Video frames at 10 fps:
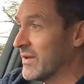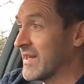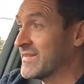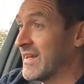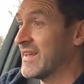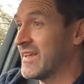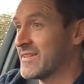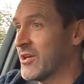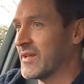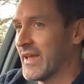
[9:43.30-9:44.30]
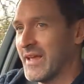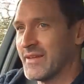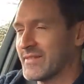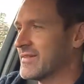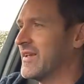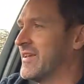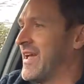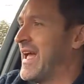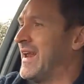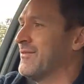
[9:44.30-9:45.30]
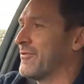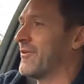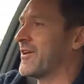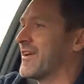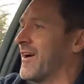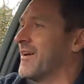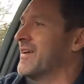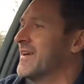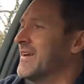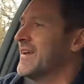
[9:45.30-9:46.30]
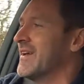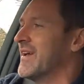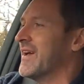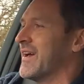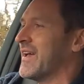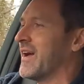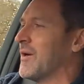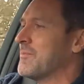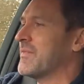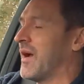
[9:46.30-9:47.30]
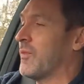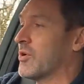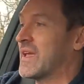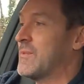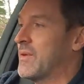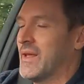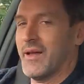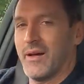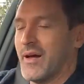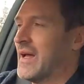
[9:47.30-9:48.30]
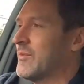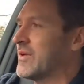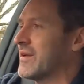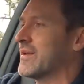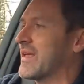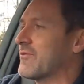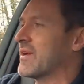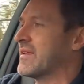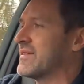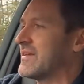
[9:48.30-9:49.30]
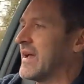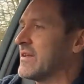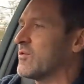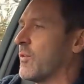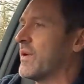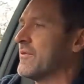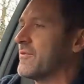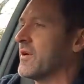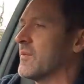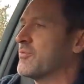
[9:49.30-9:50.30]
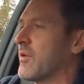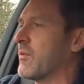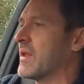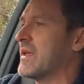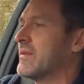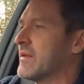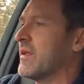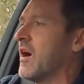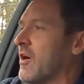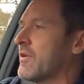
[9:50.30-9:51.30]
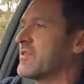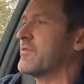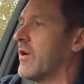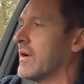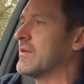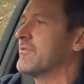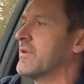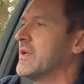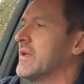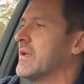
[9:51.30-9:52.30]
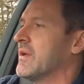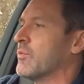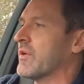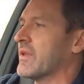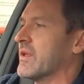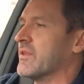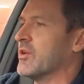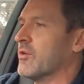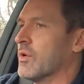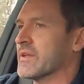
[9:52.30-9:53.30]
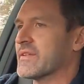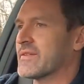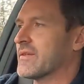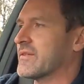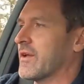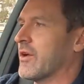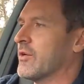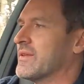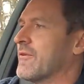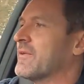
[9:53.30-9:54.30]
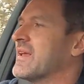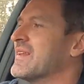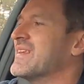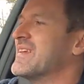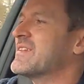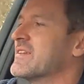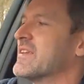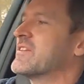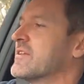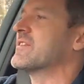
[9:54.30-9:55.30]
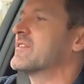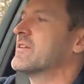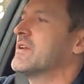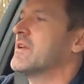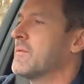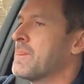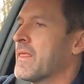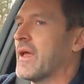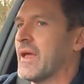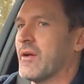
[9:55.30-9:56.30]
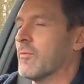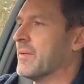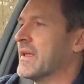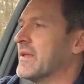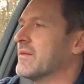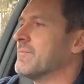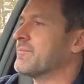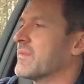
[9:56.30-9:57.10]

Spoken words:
But that said, it's good. It's a hell of a fun car. I'm not keeping it. I am going to get rid of this and swapping it for probably an RS5. The newer ones, so definitely in these conditions it will be